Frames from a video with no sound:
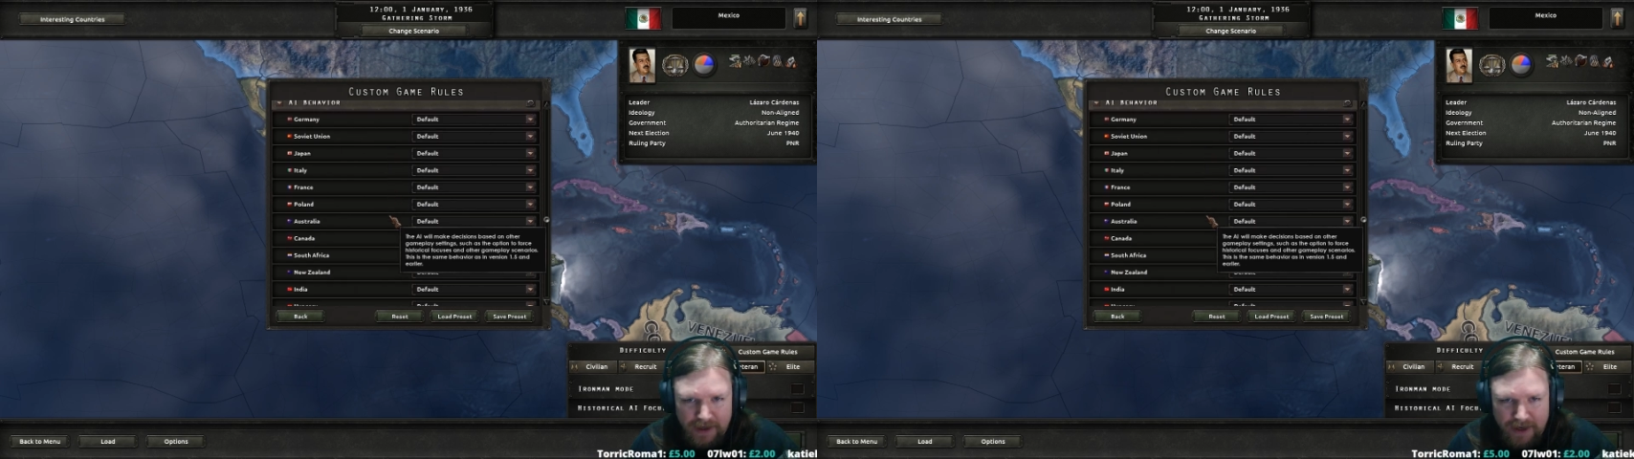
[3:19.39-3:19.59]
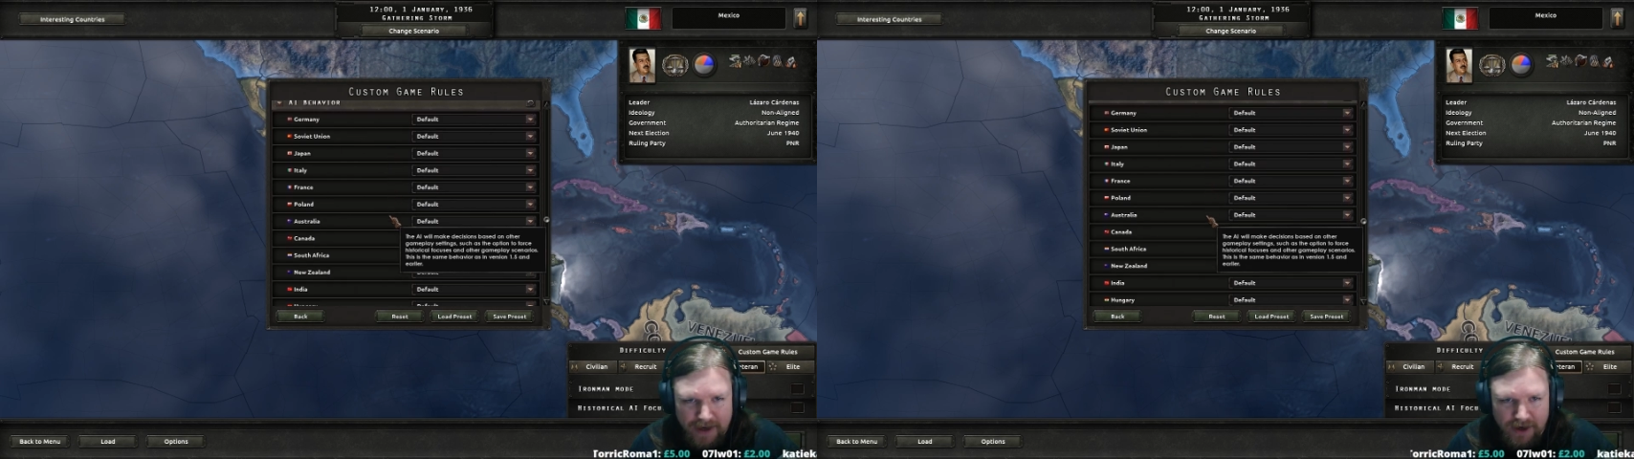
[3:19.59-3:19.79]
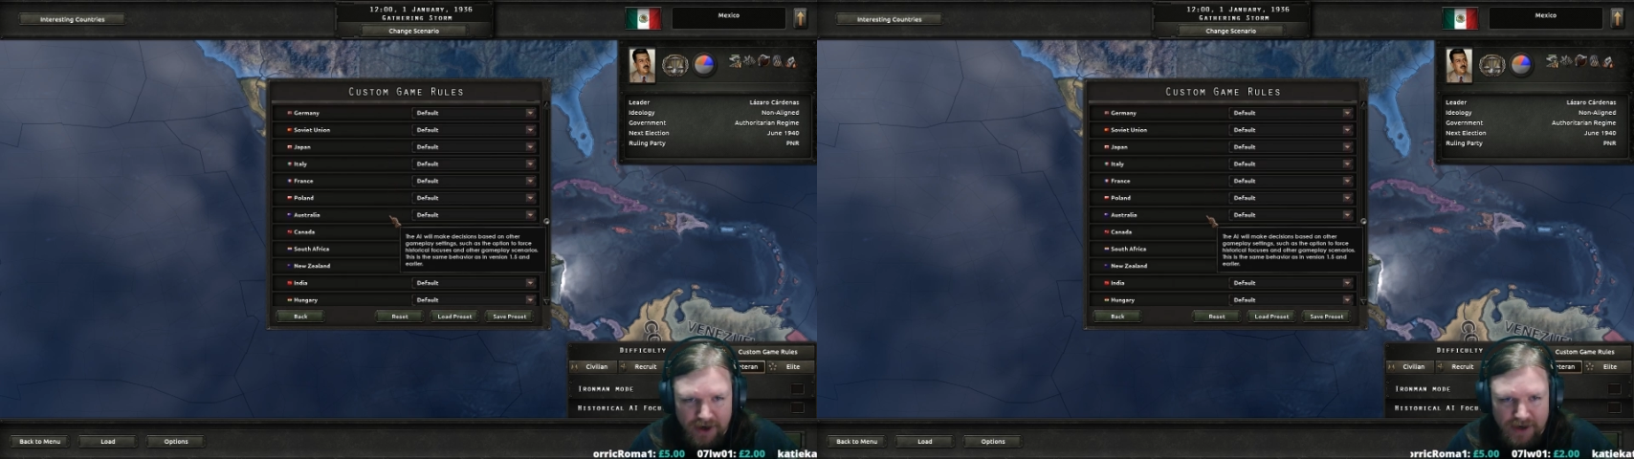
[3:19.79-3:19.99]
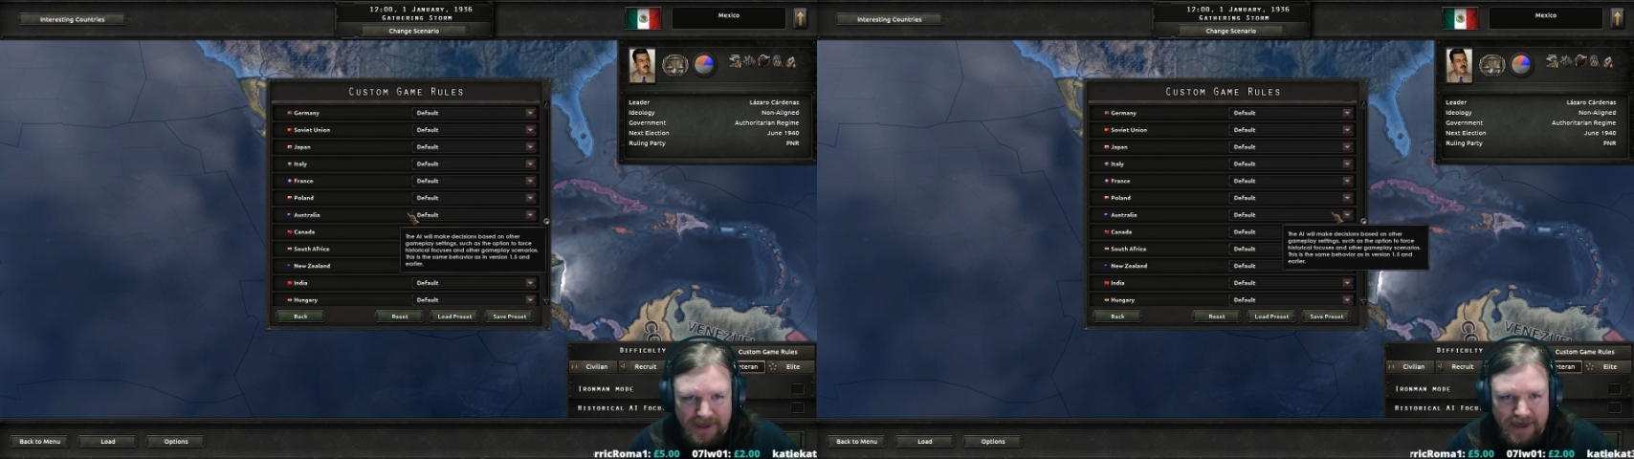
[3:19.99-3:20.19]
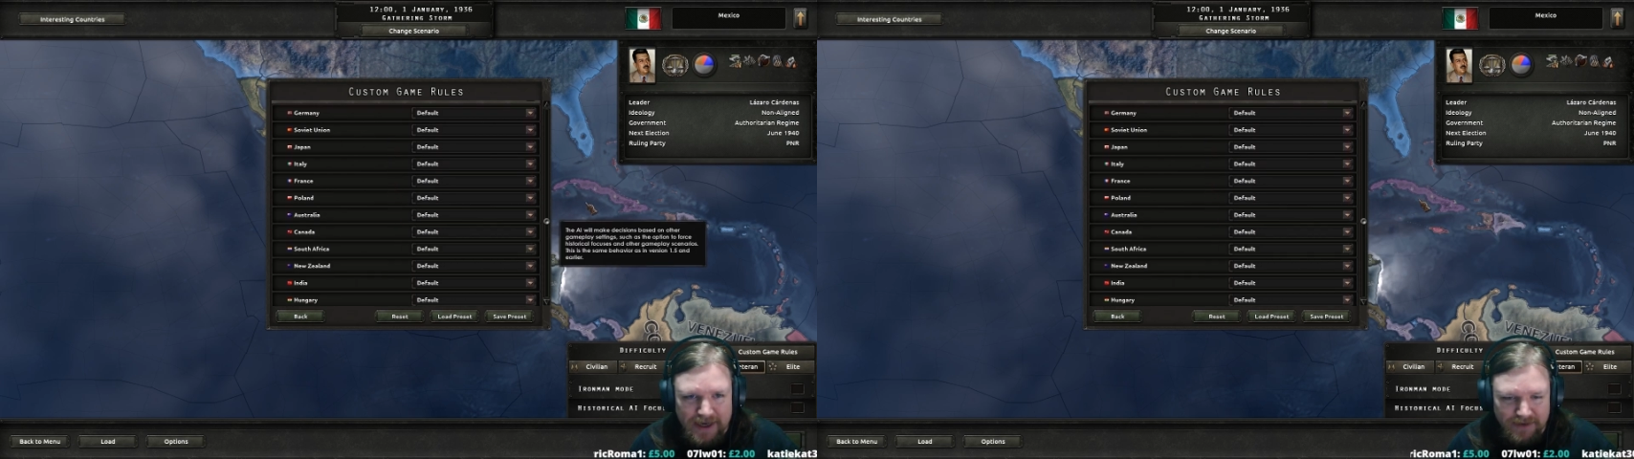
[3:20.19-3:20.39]
AI
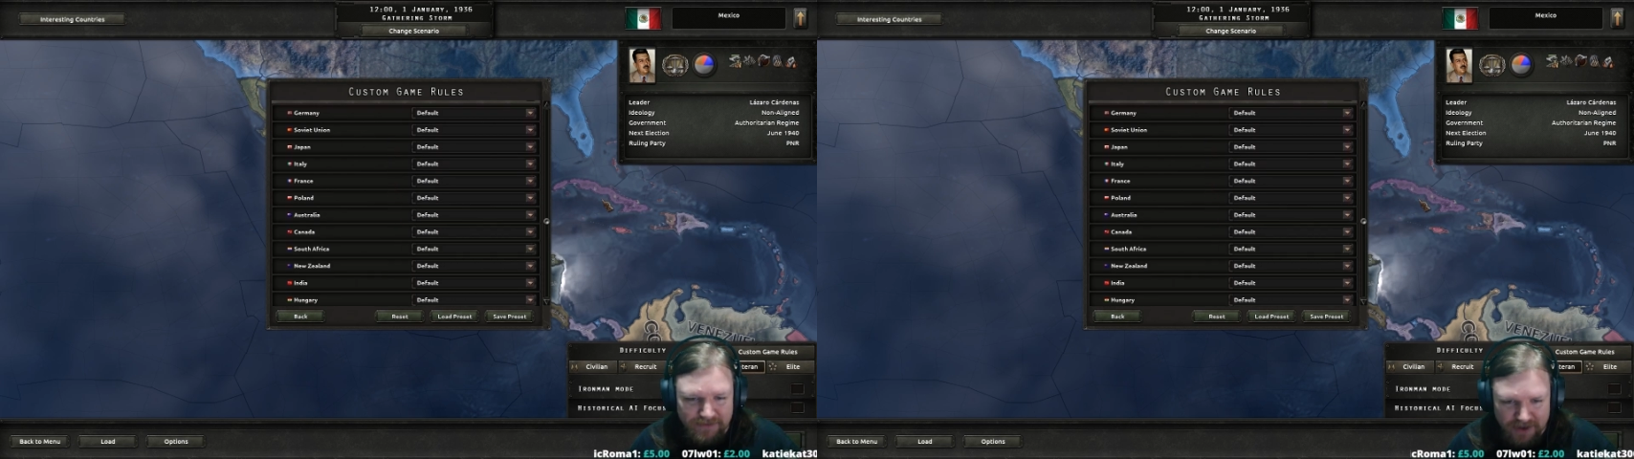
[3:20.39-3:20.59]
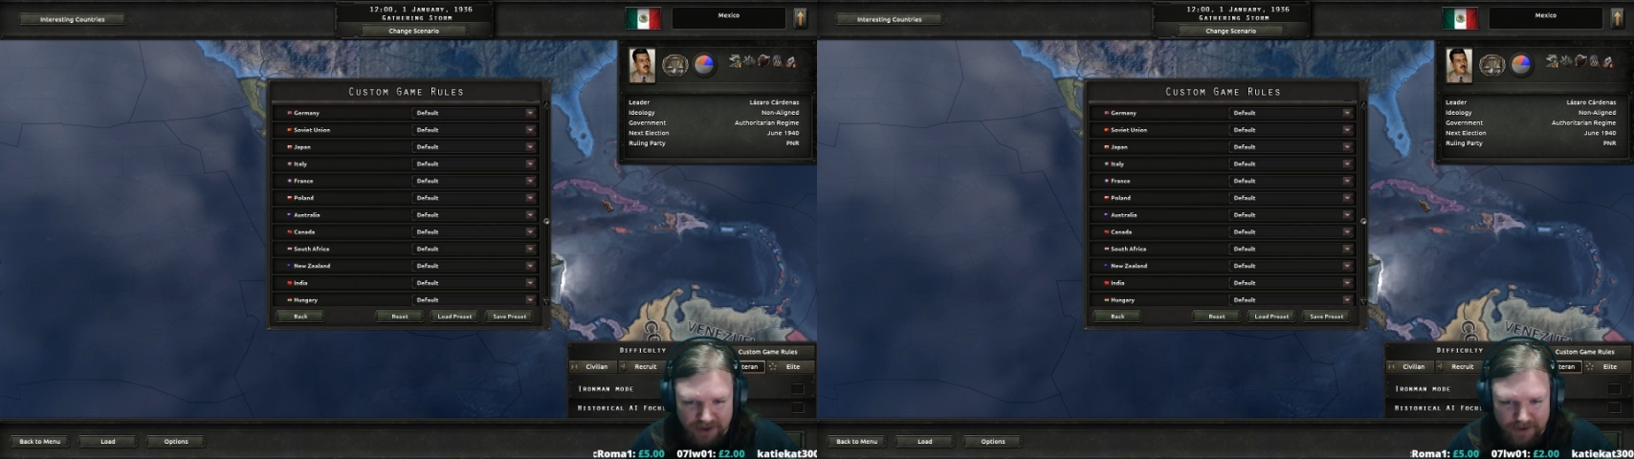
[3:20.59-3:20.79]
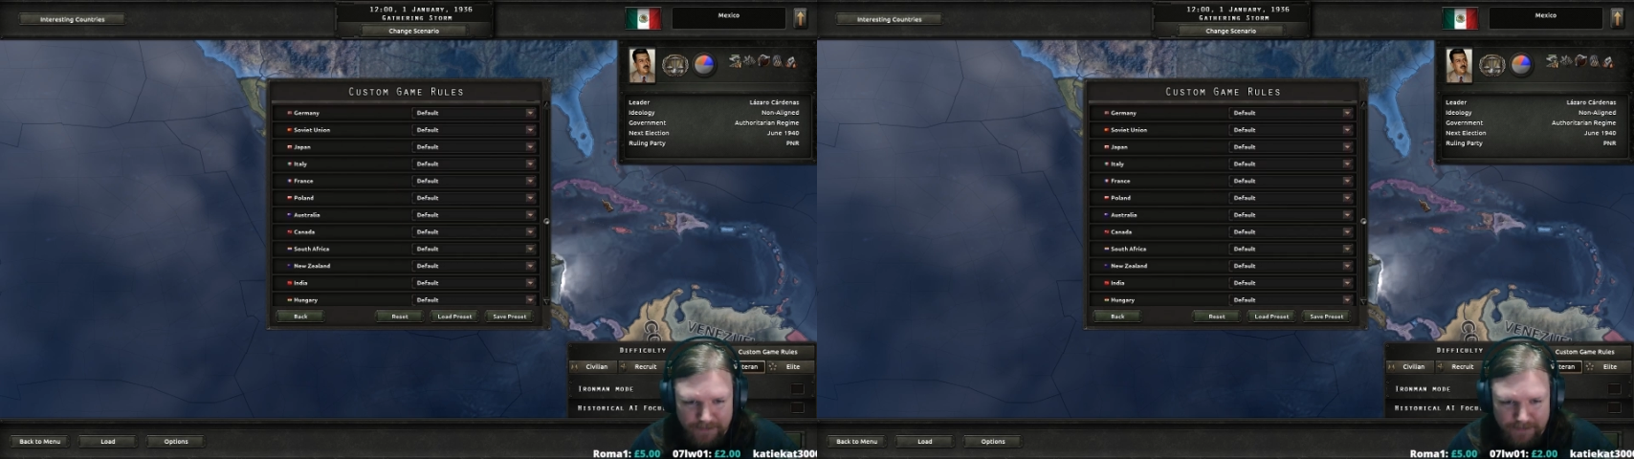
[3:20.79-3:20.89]
behavior.